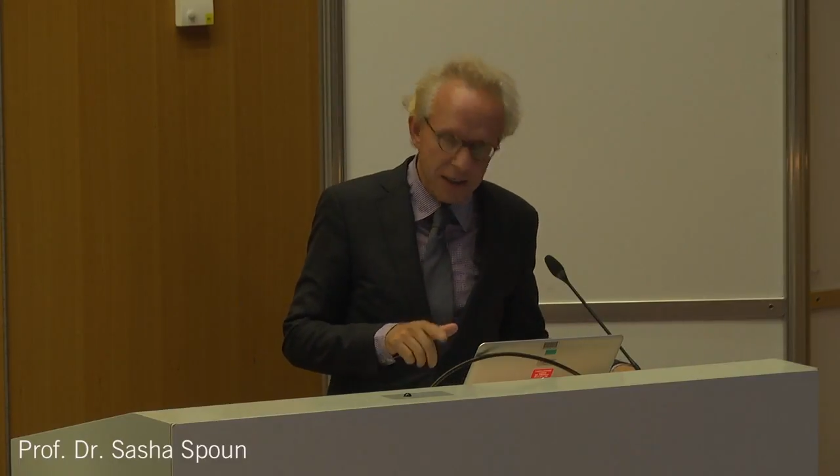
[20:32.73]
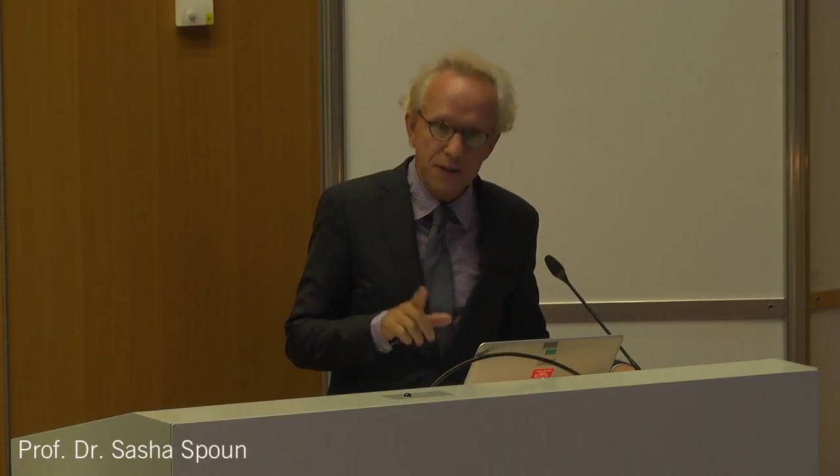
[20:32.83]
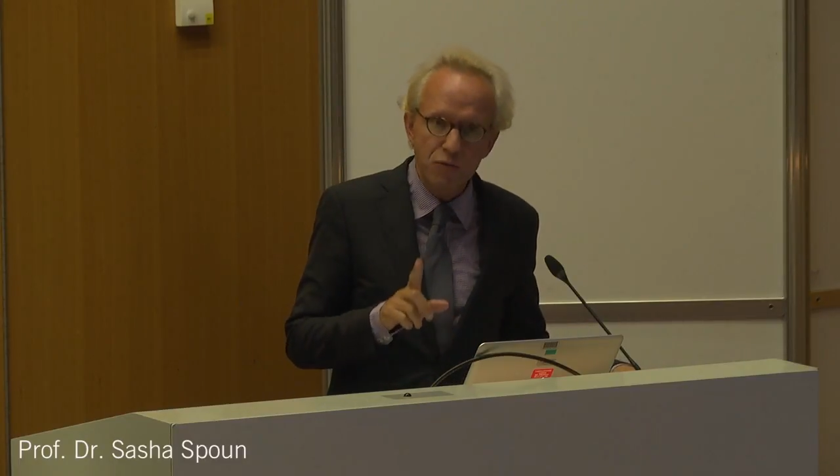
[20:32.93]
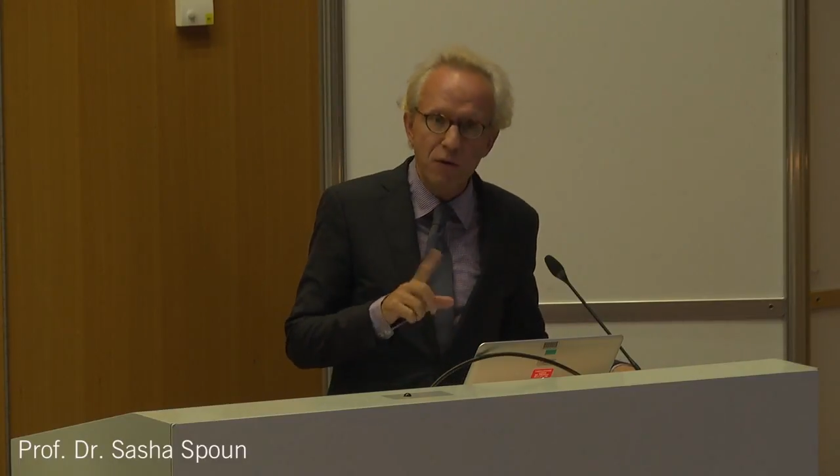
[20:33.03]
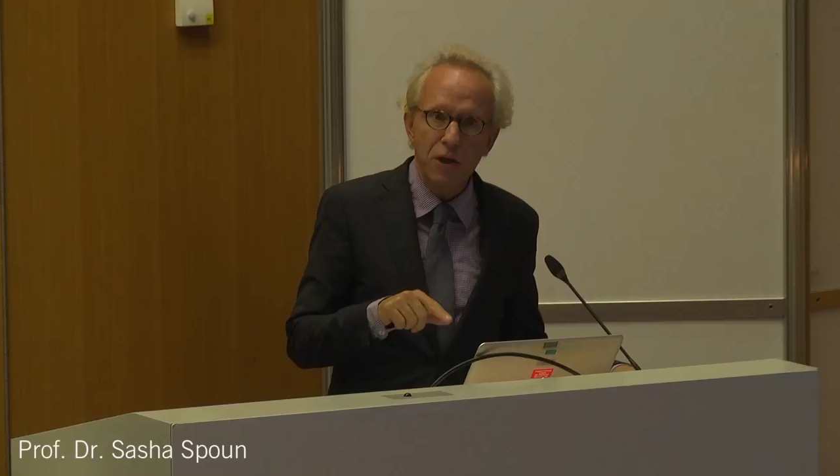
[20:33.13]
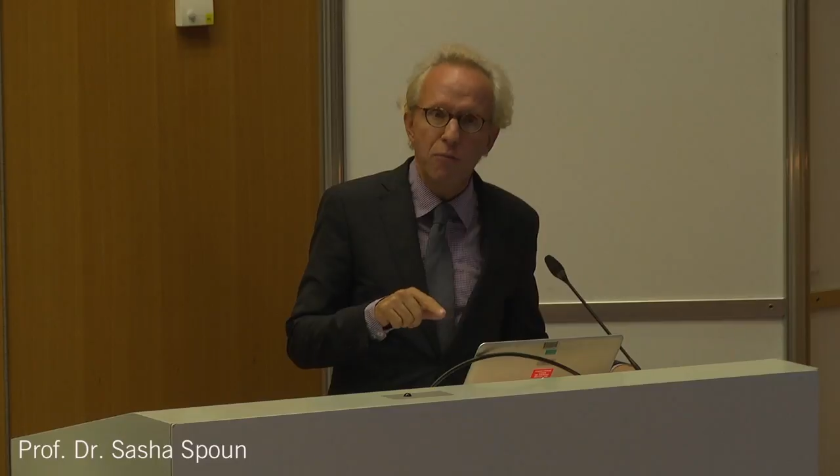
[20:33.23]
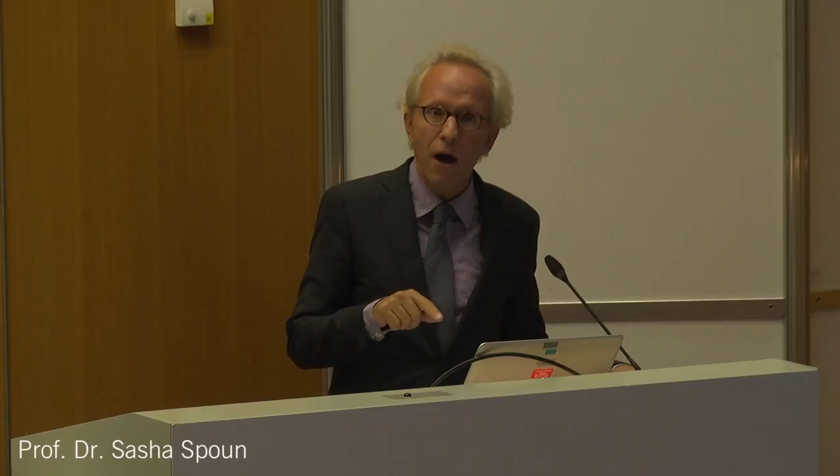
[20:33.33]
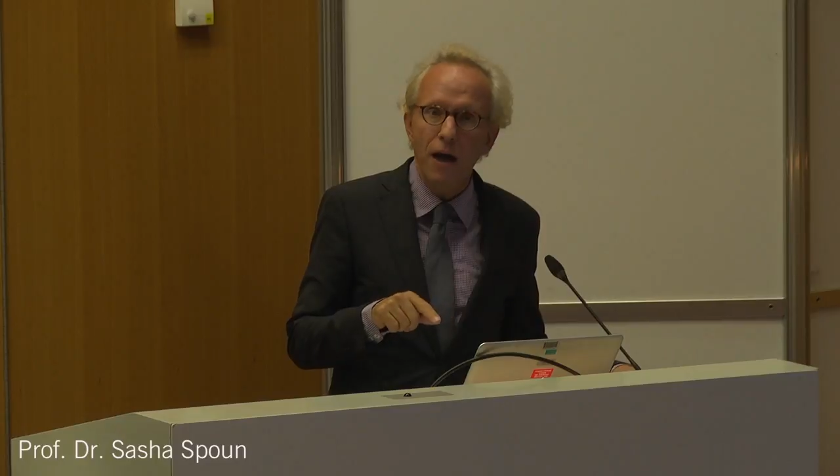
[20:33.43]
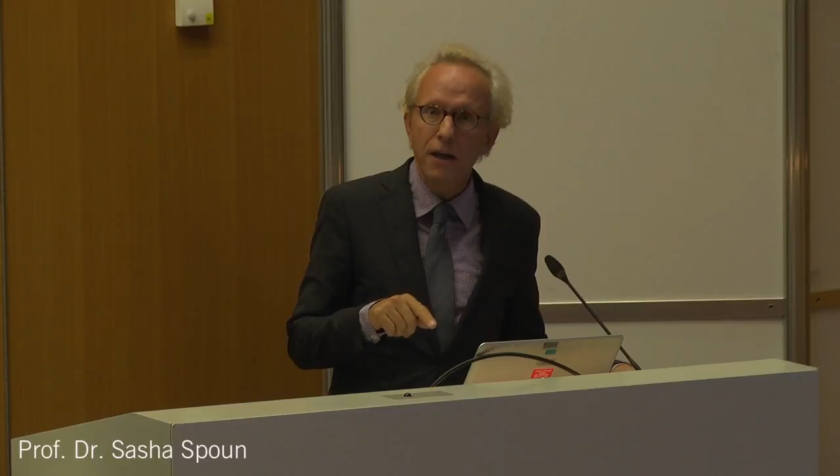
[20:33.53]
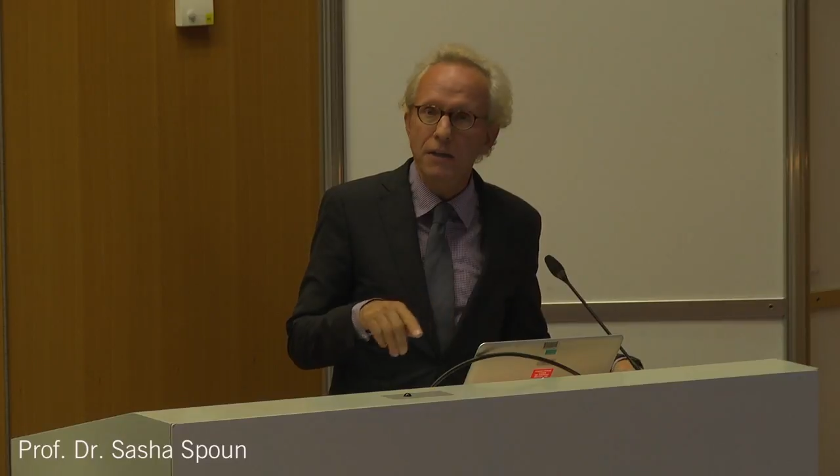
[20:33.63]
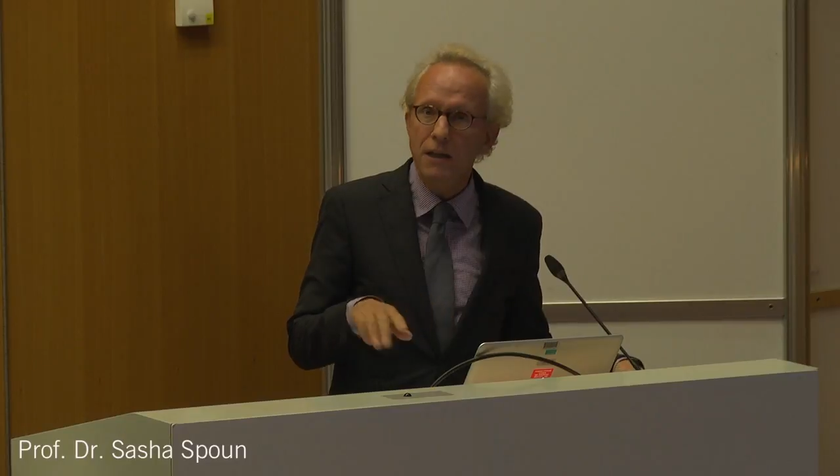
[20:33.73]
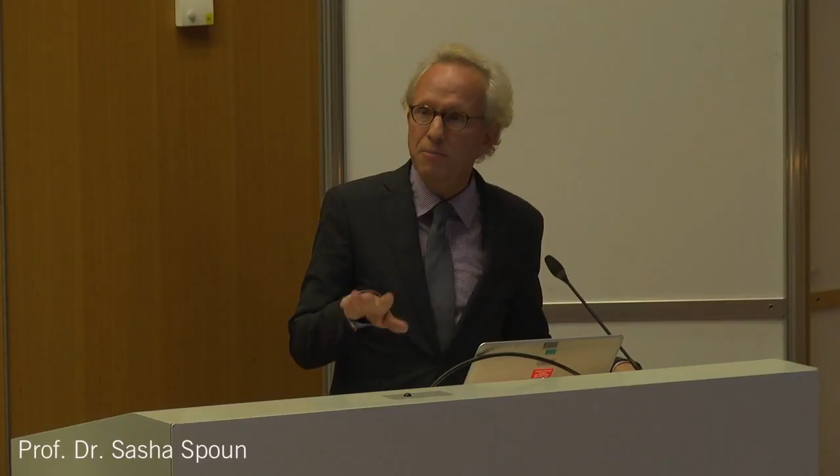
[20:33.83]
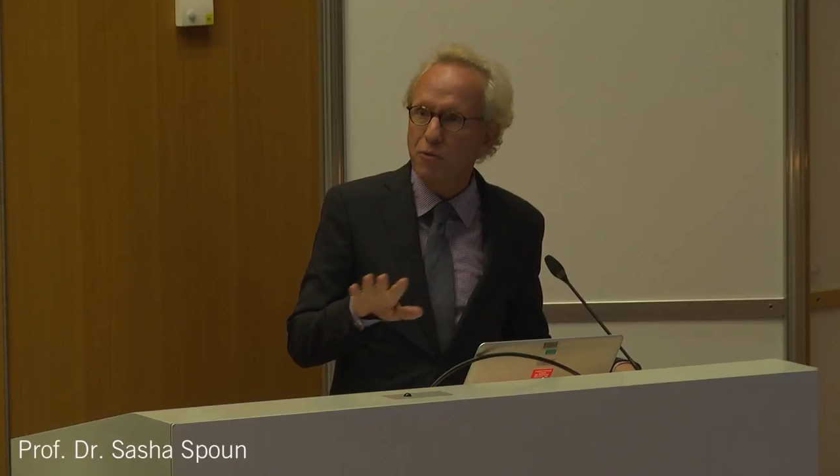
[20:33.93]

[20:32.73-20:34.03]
is required in